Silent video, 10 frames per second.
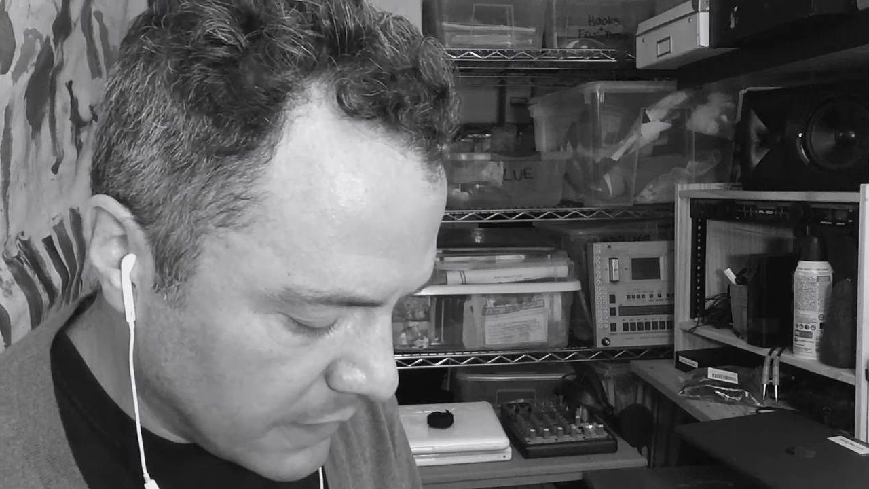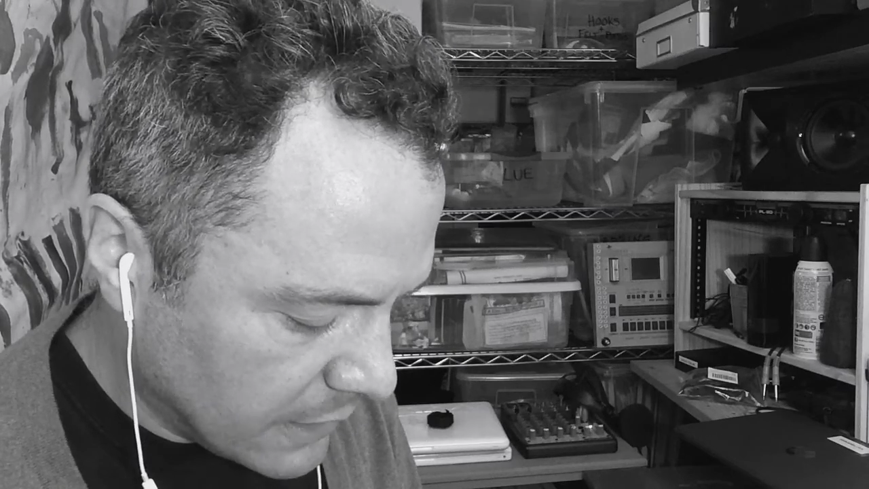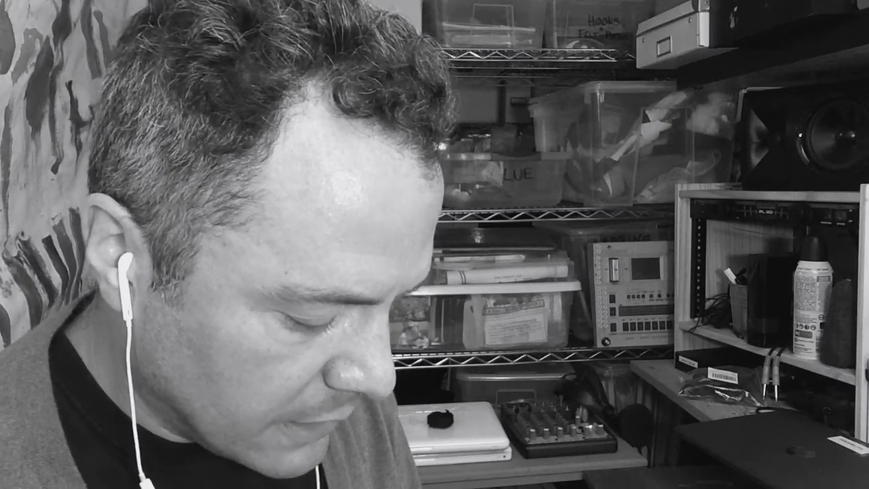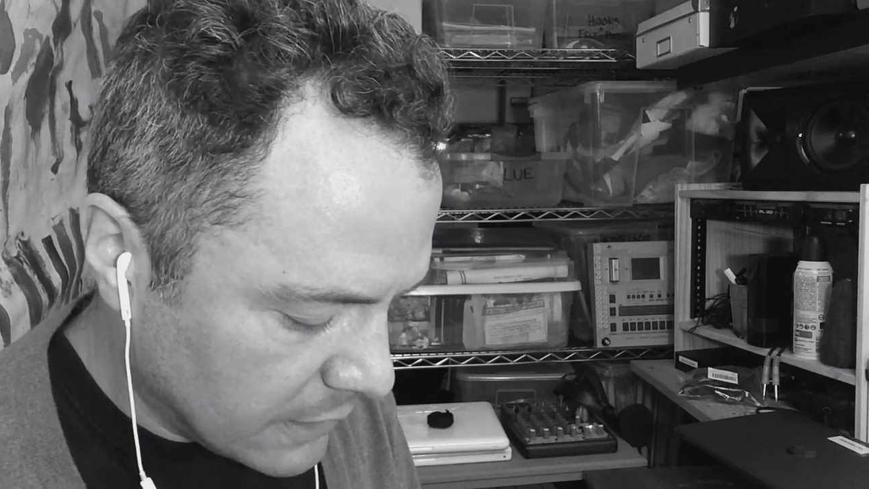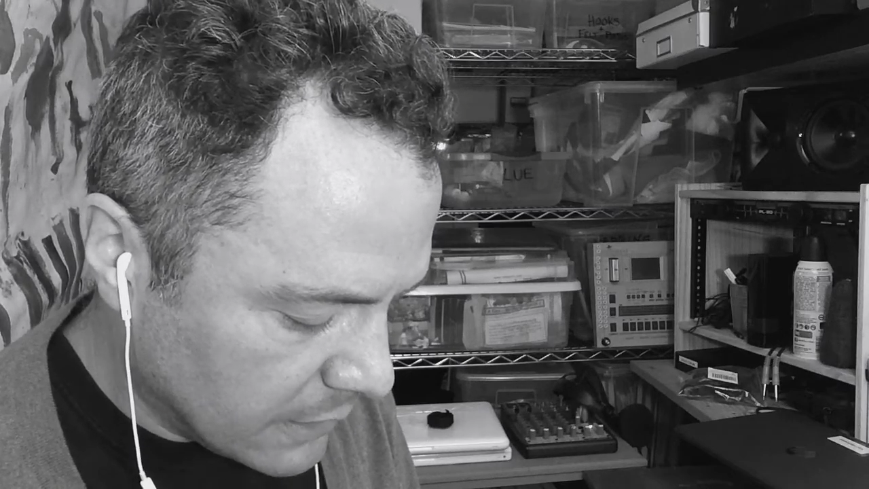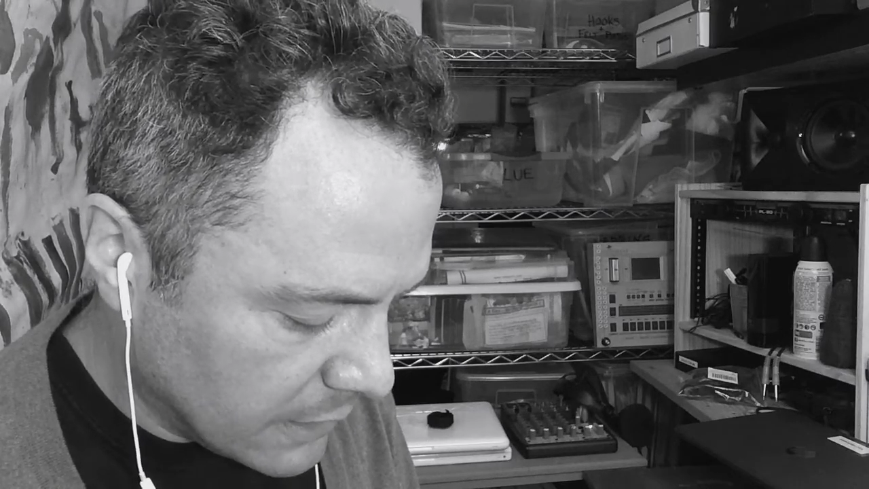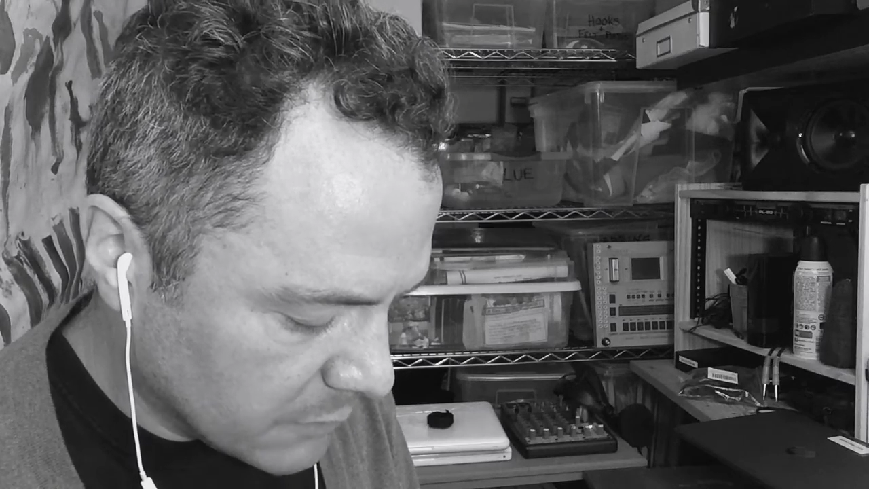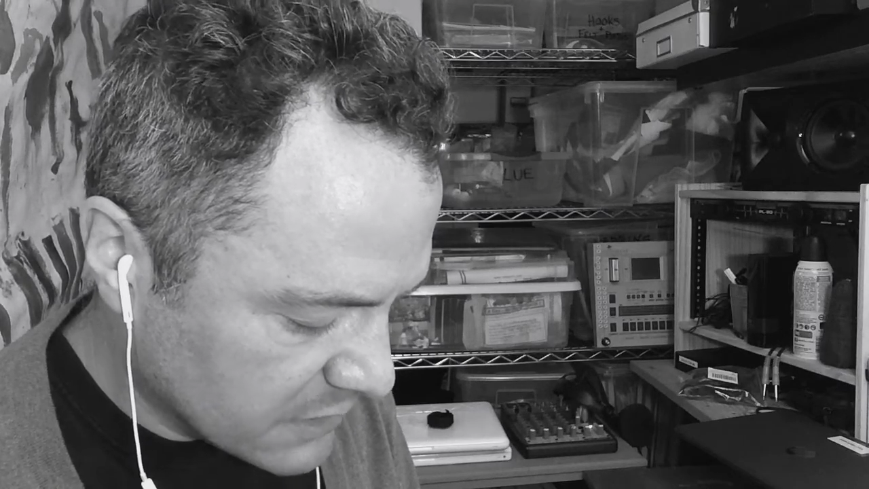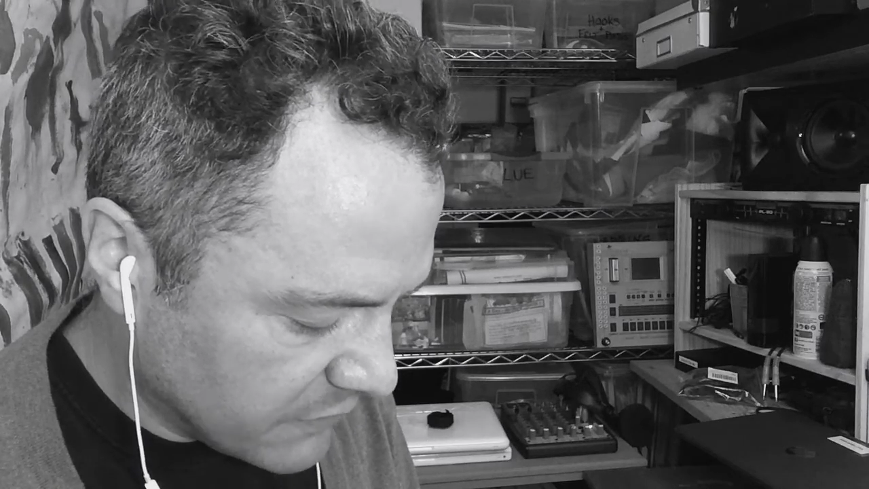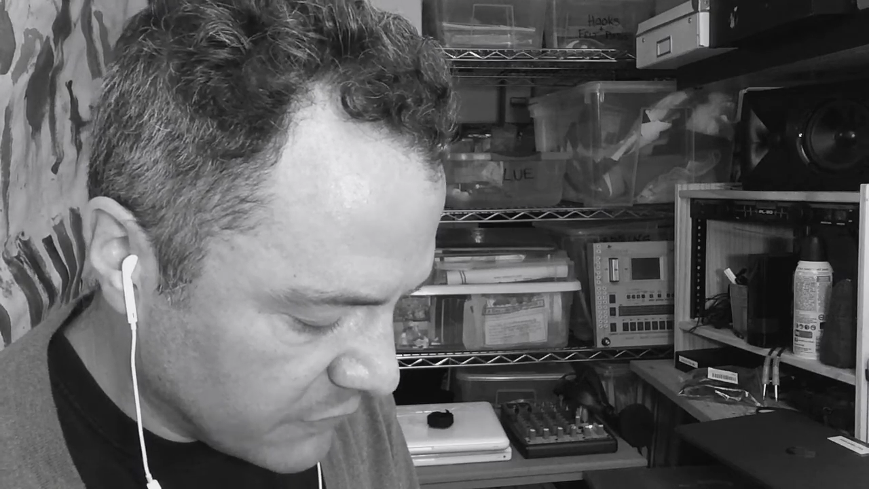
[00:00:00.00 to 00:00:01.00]
ink and
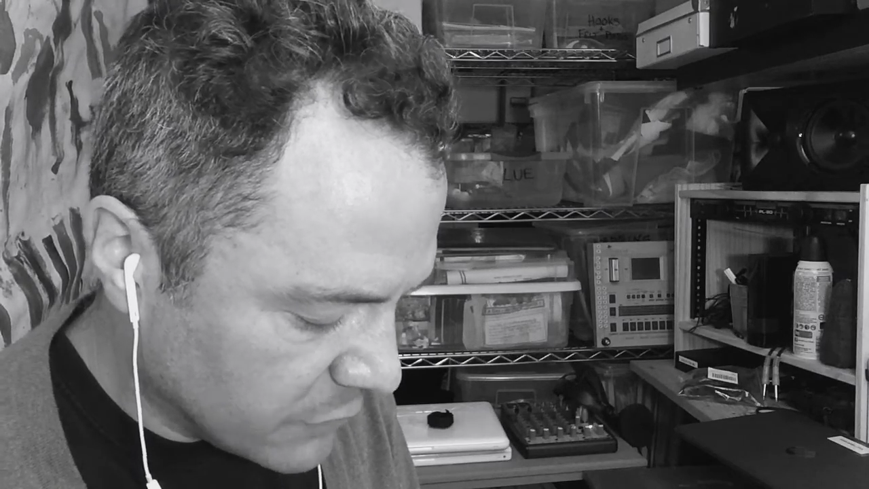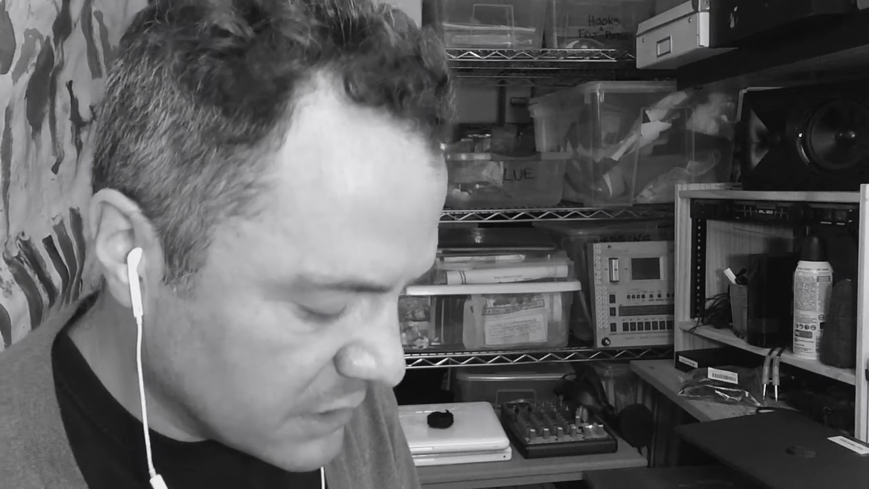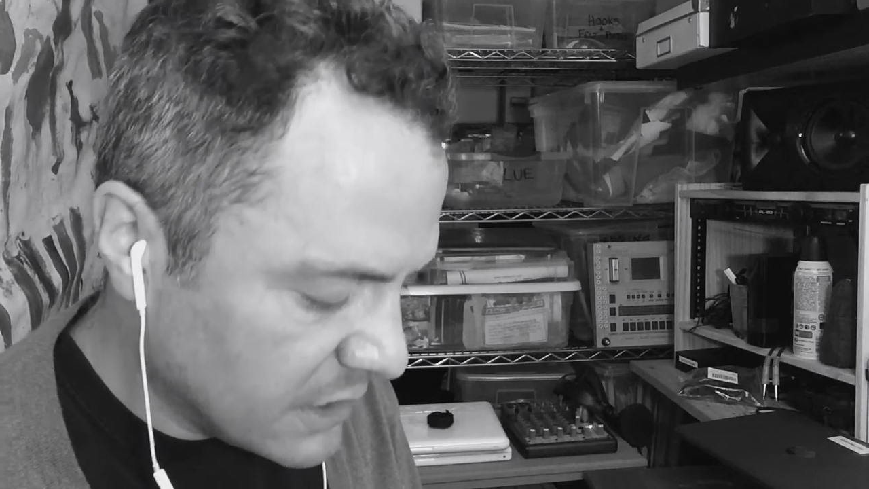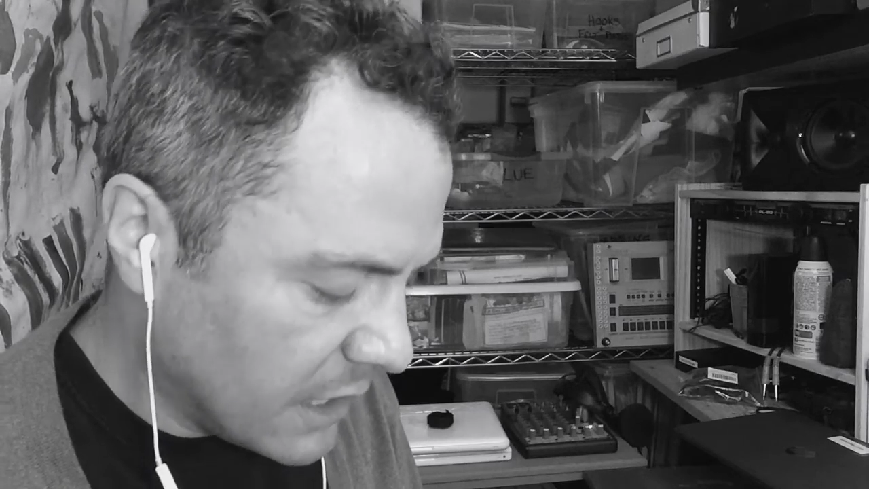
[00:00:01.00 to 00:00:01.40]
was the first